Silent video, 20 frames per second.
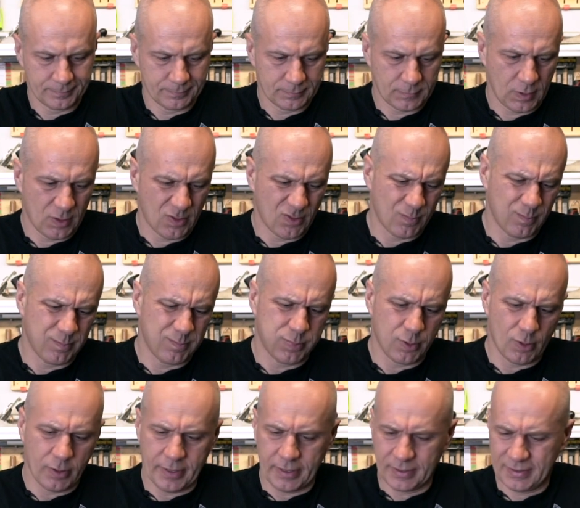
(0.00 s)
Oh
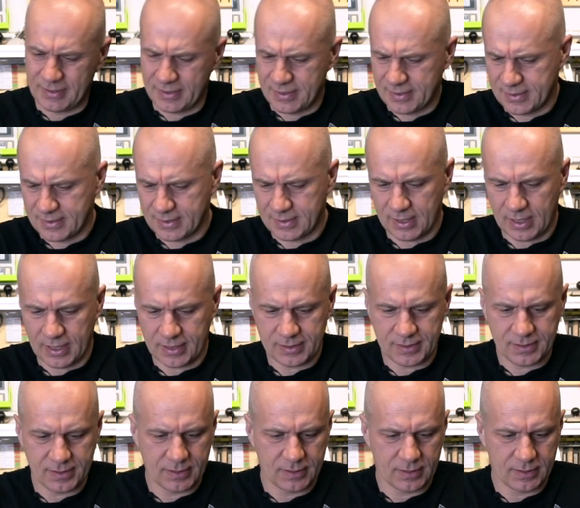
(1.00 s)
boy, this
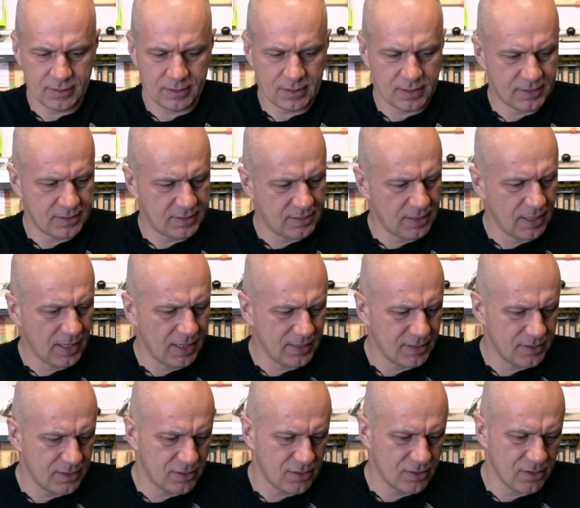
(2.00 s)
slides
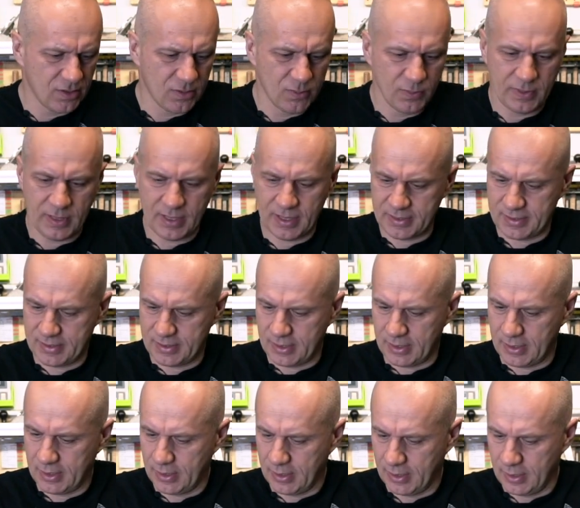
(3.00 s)
so
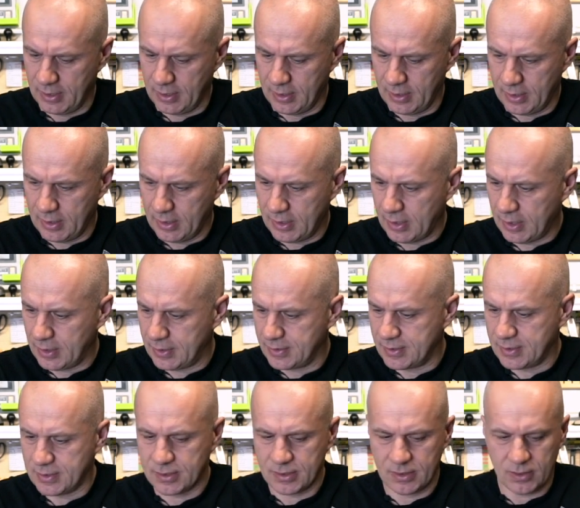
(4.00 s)
nicely and
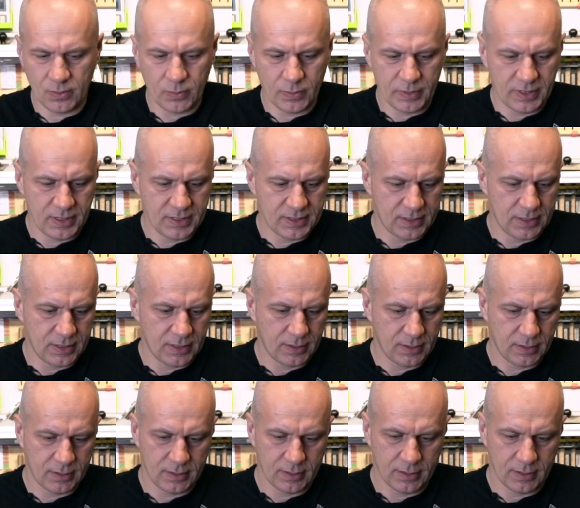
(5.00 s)
so easy.